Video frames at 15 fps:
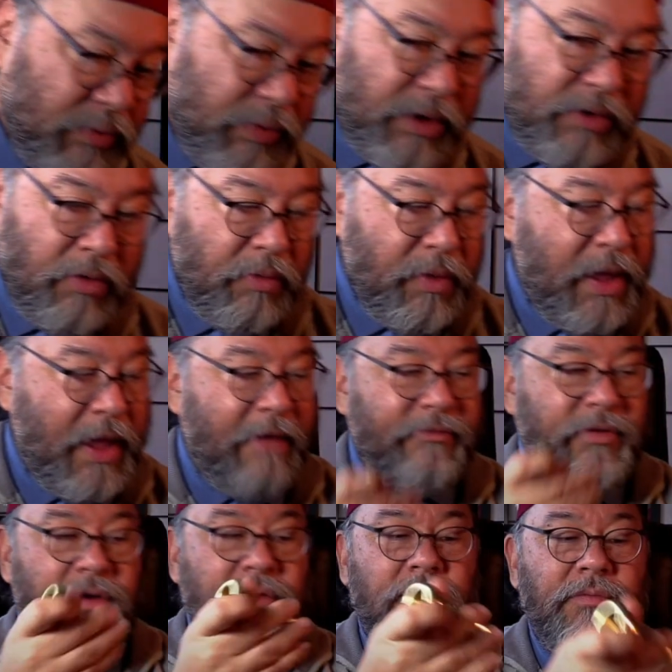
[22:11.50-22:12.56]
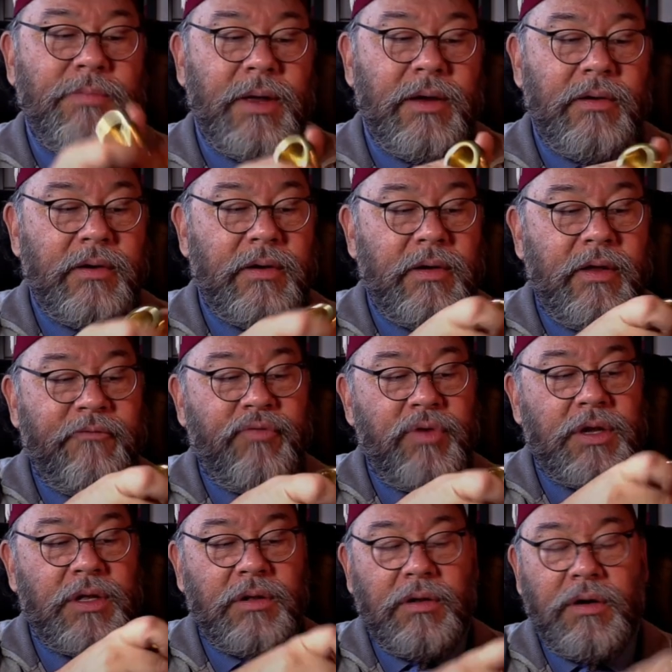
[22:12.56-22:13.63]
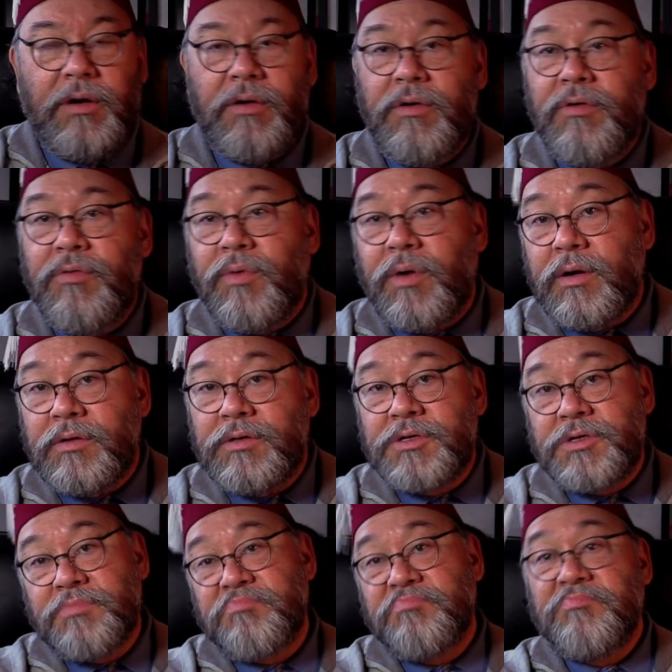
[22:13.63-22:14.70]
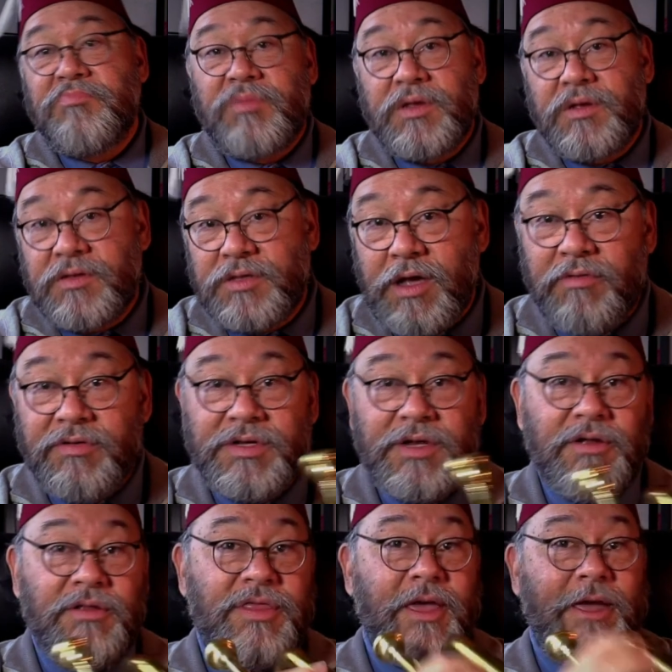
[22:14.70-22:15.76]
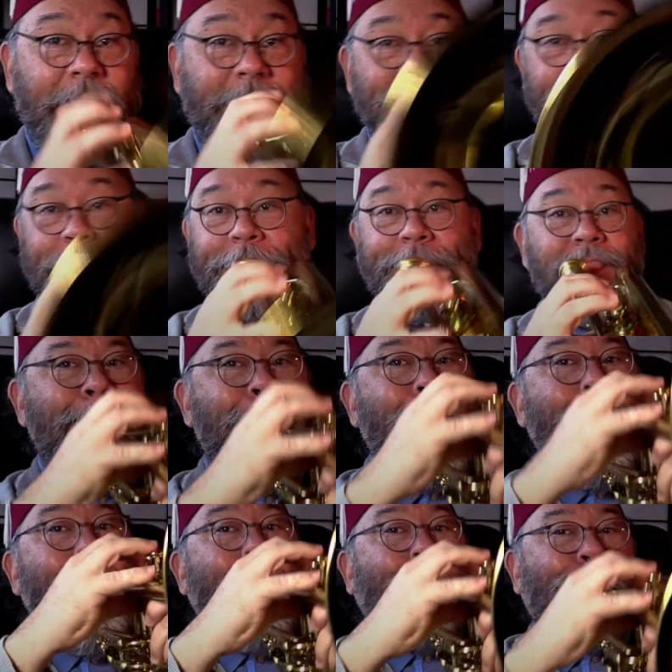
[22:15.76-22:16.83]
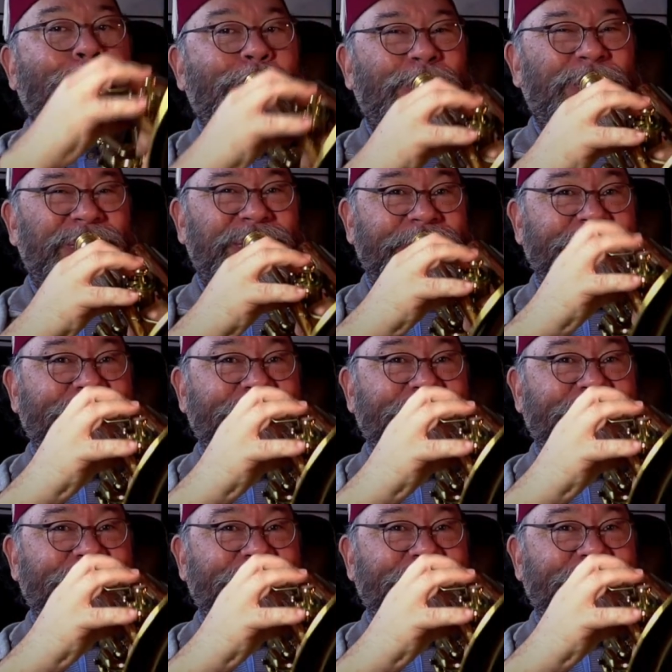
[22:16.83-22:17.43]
we do what we have to do, but if we can learn new words, it's always a good thing. Thank